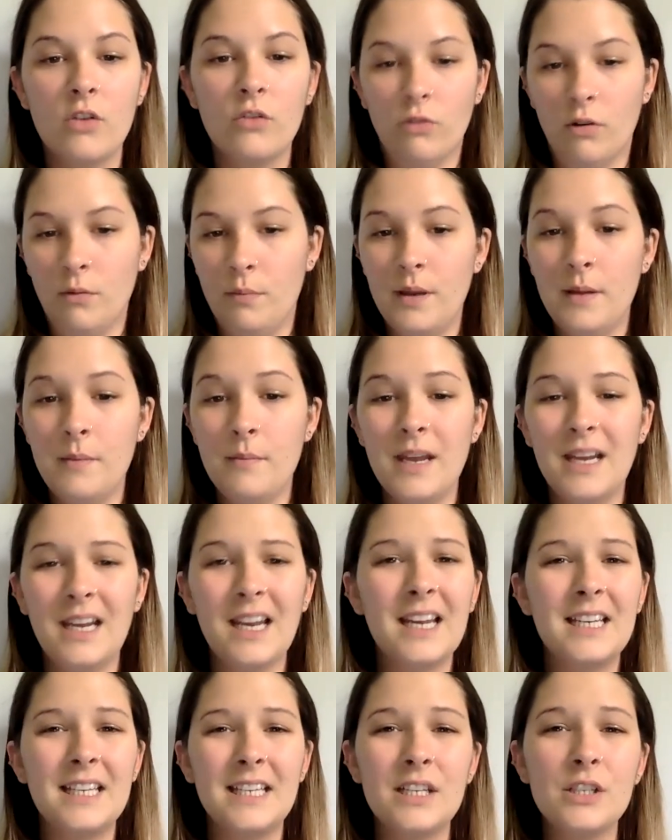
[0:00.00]
Repeat main
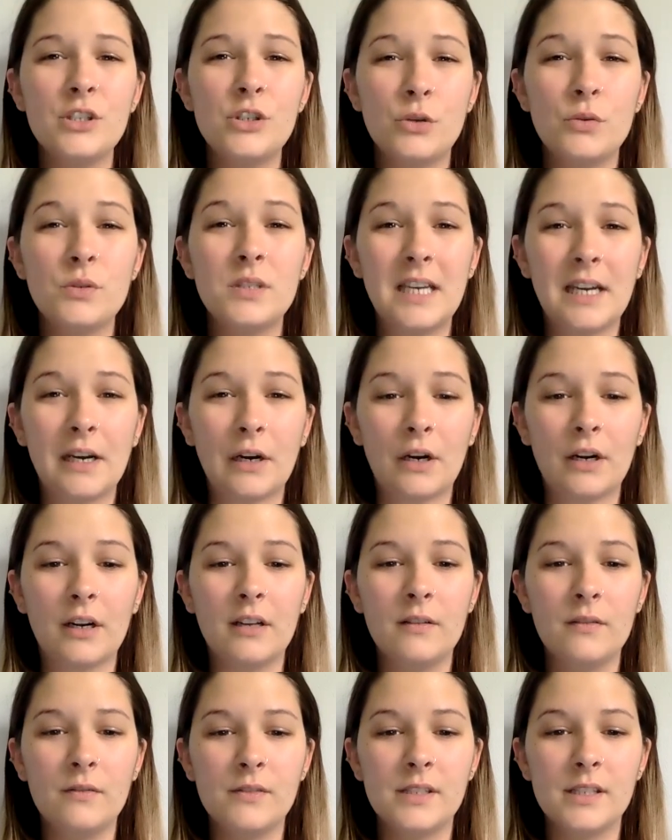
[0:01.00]
ideas, use
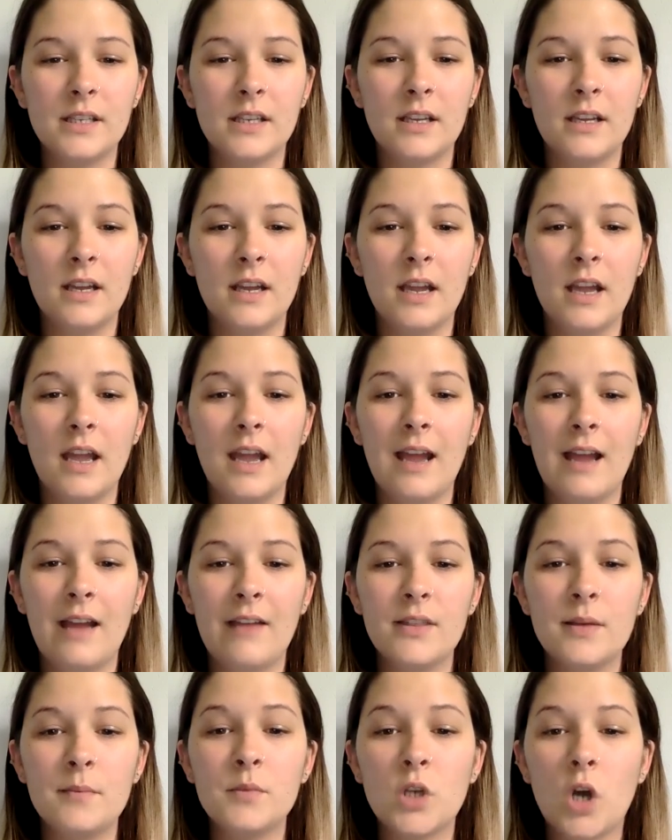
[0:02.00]
narratives, have
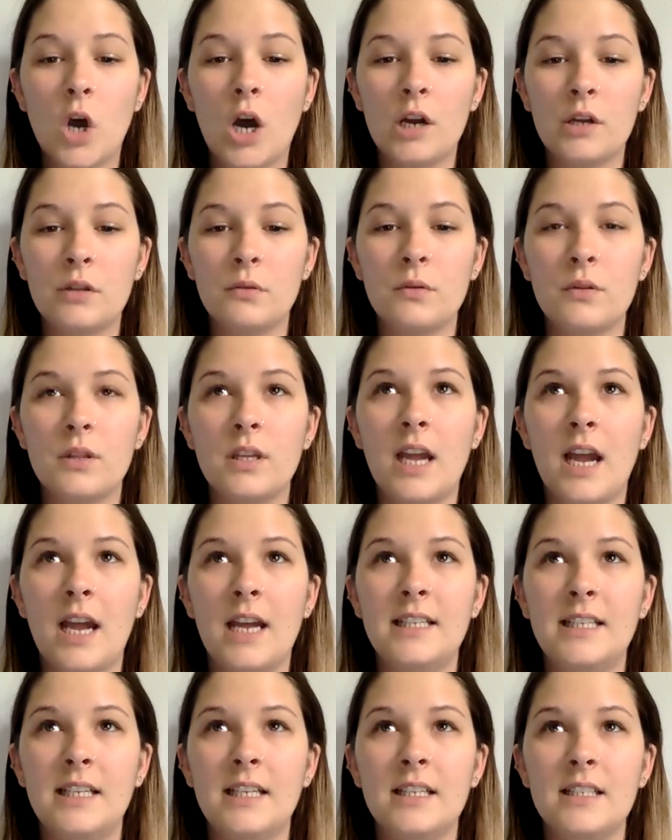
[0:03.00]
them talk through the
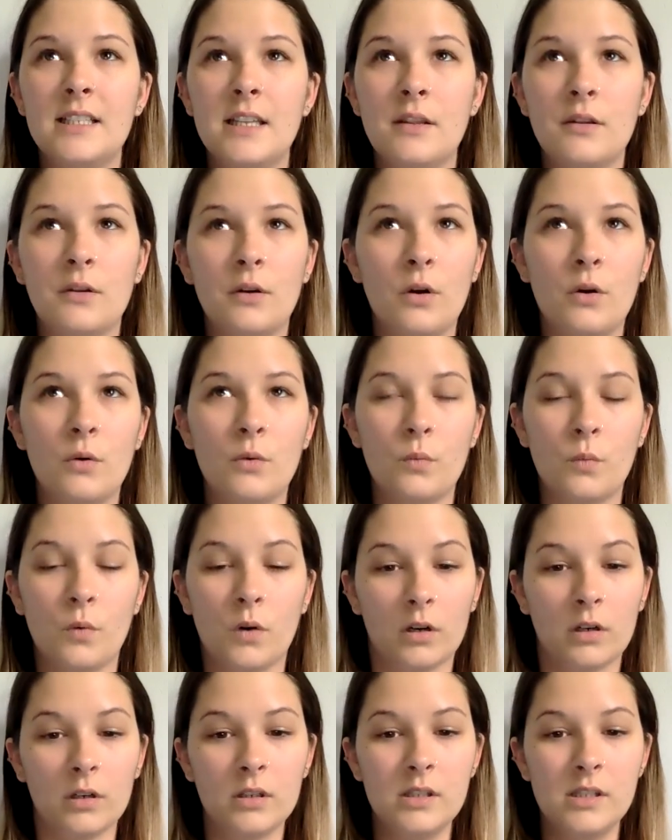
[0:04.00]
ideas in their own
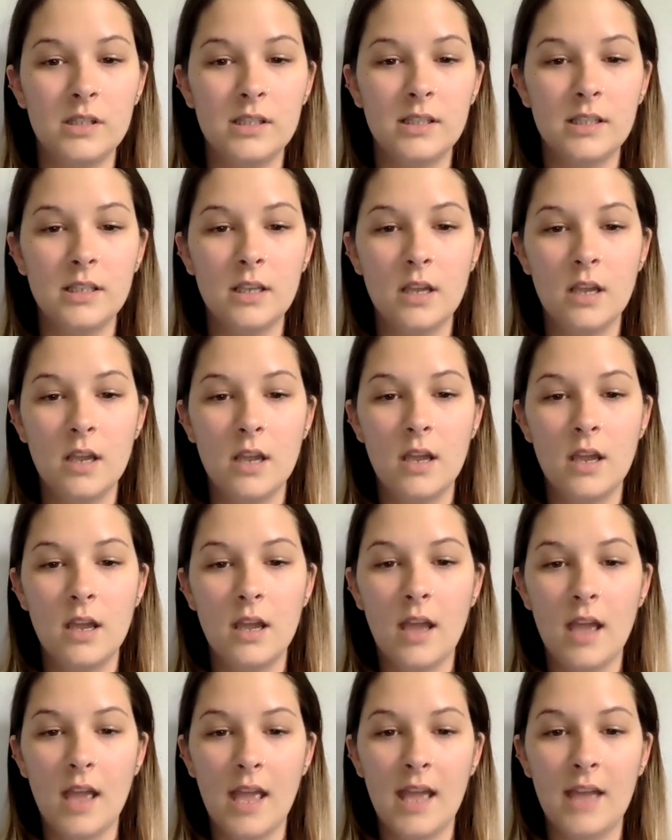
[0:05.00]
words,
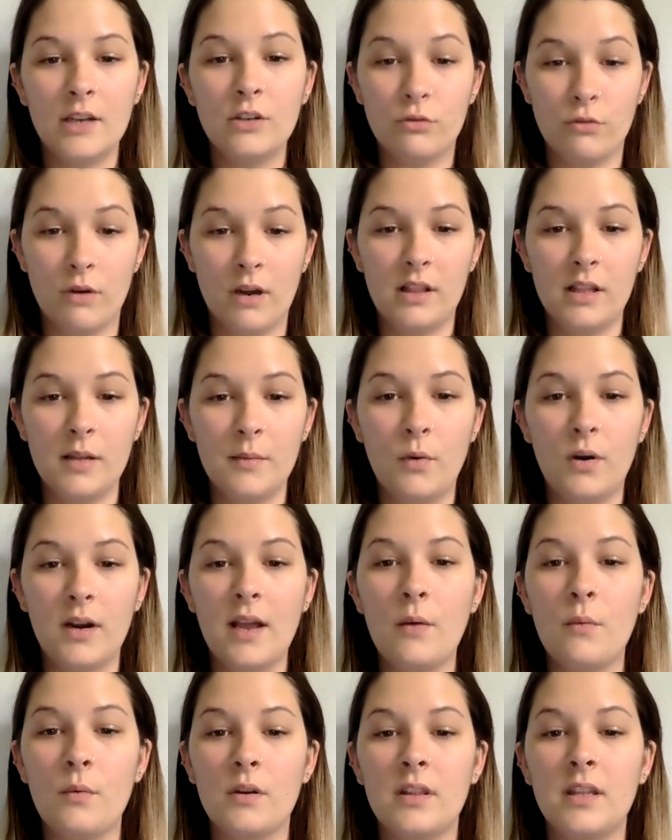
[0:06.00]
and directly point
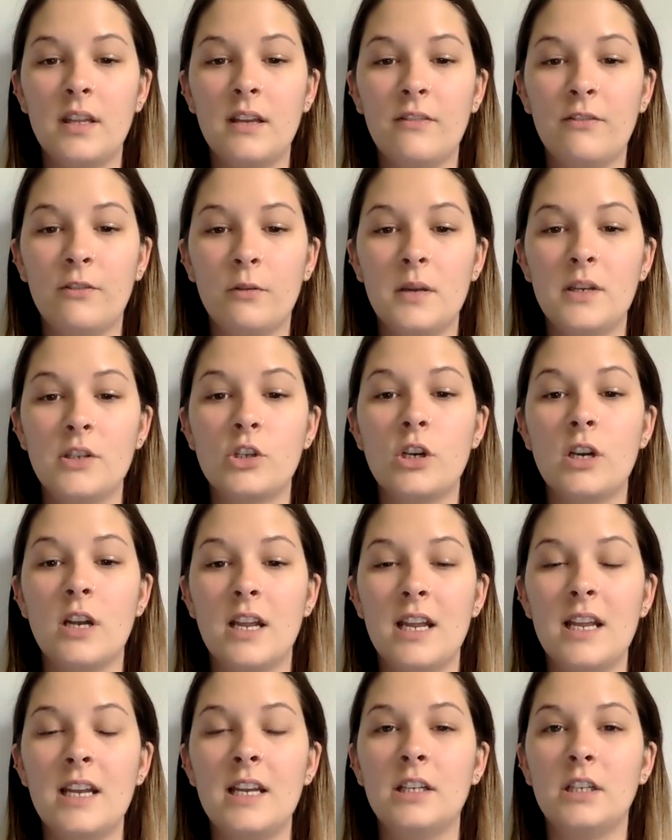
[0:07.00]
out where the information
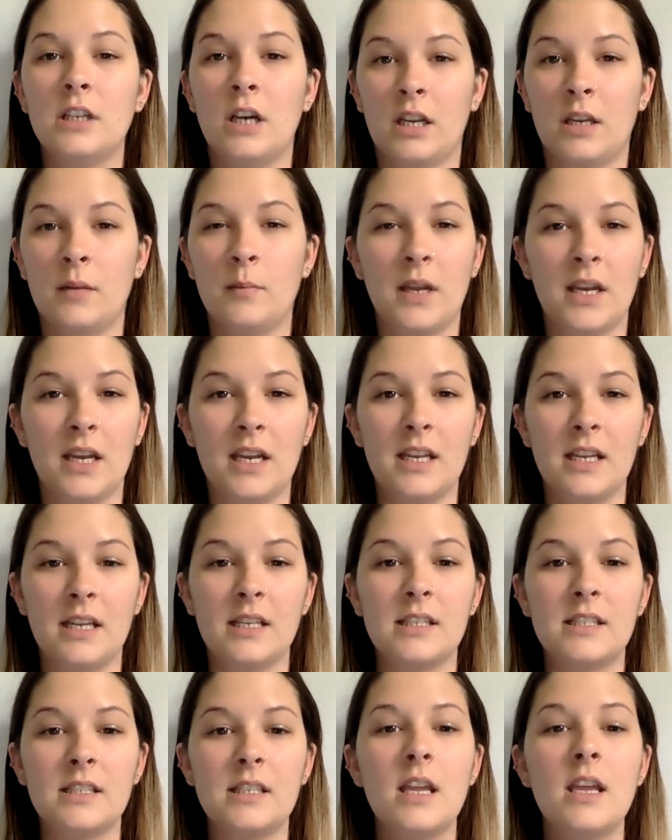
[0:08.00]
in a document
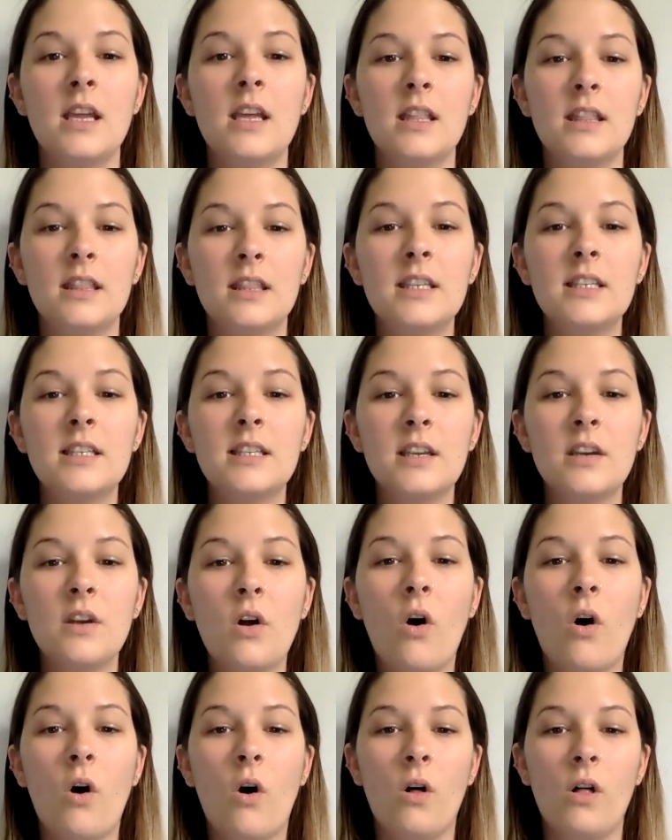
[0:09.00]
is. These can
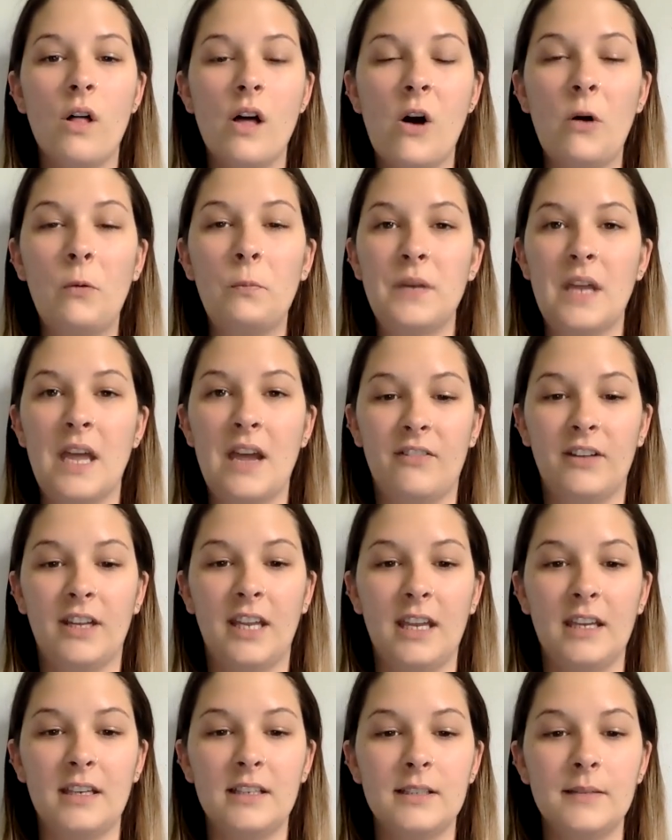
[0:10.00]
all help
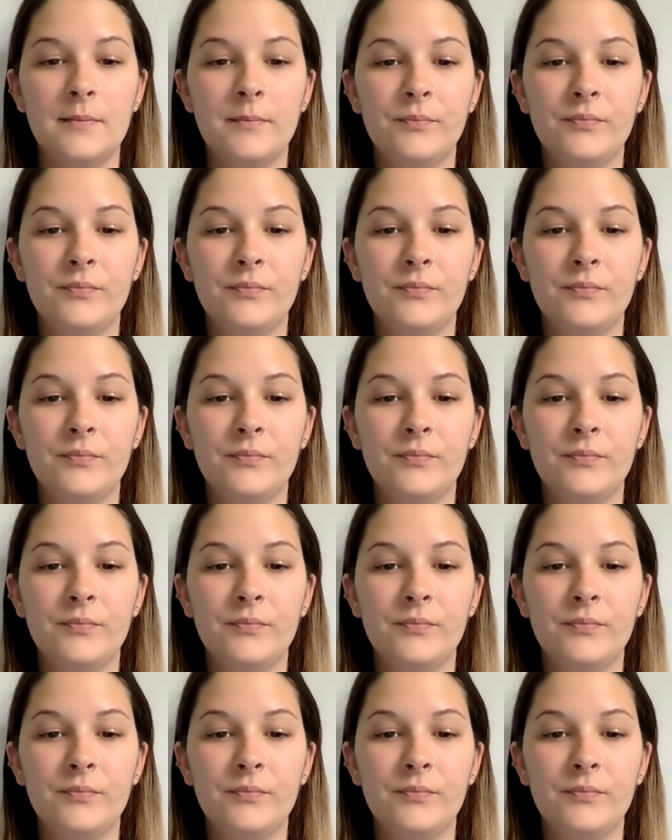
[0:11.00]
navigate.